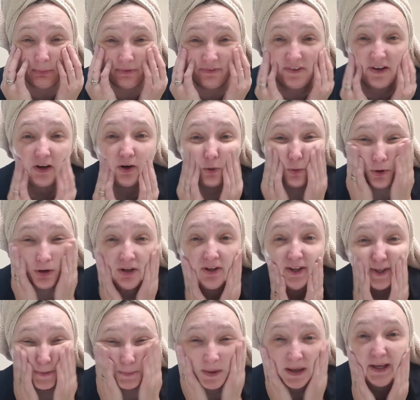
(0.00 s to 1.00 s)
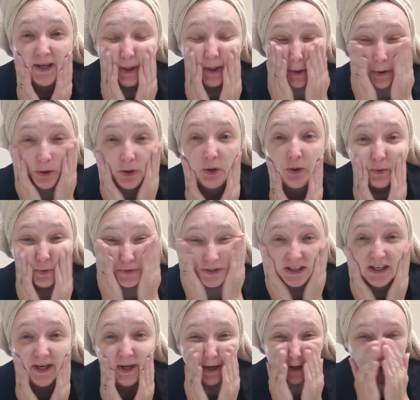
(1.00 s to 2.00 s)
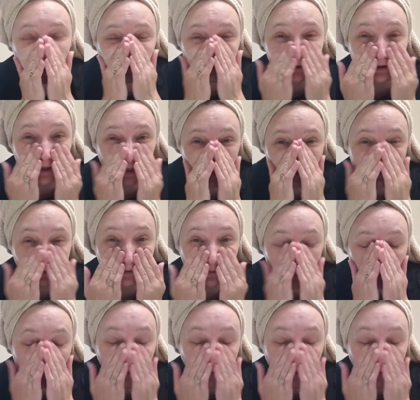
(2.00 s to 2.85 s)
Pomifera oil is making new skin underneath.